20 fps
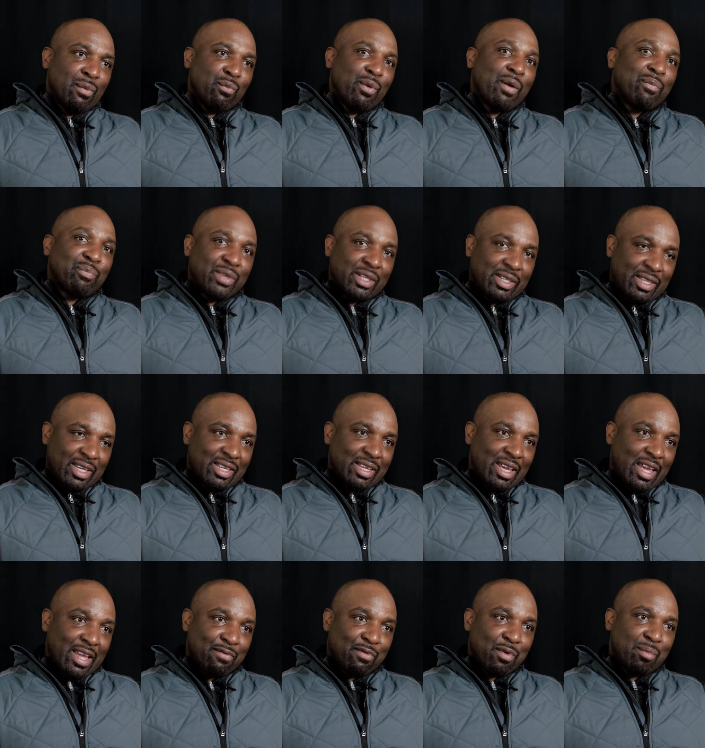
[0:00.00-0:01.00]
with the
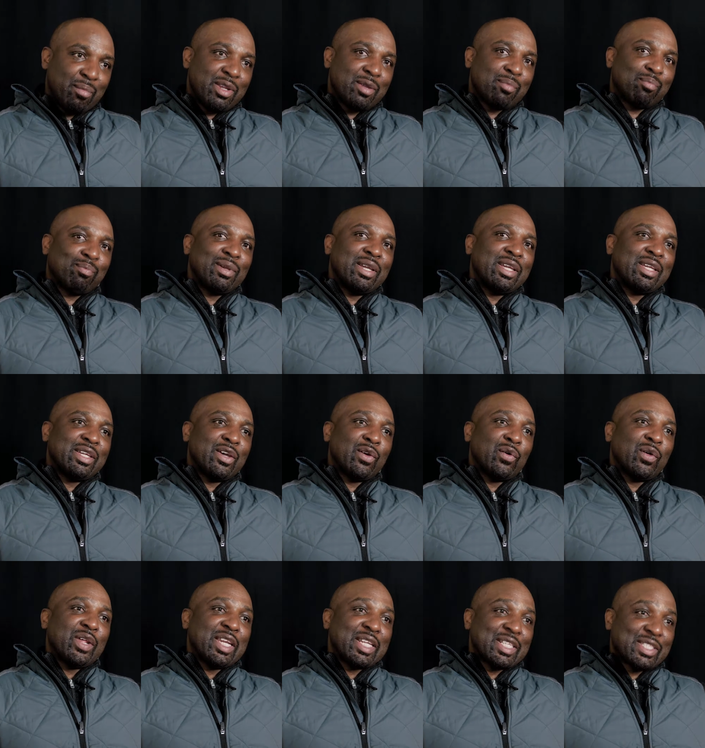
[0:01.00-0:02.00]
DA for me to plead
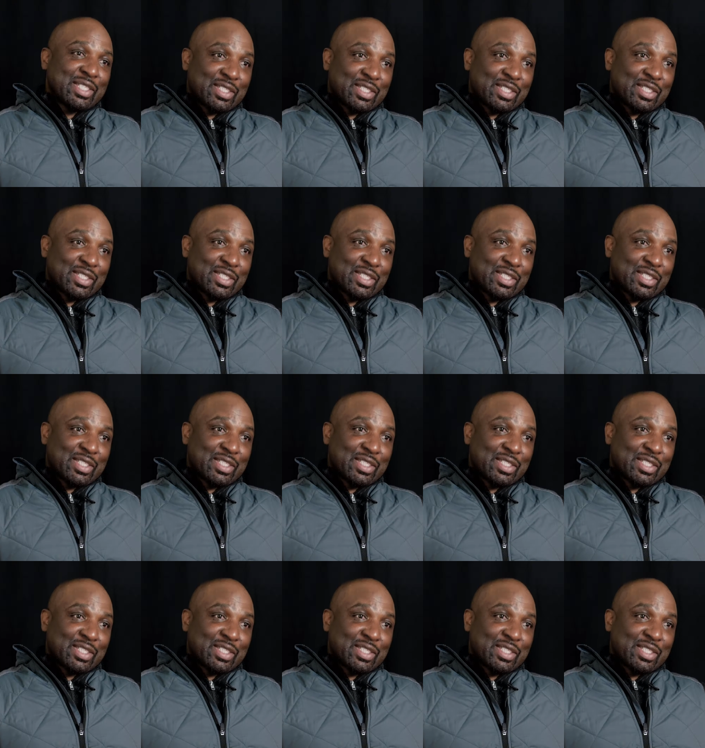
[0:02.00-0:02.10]
guilty to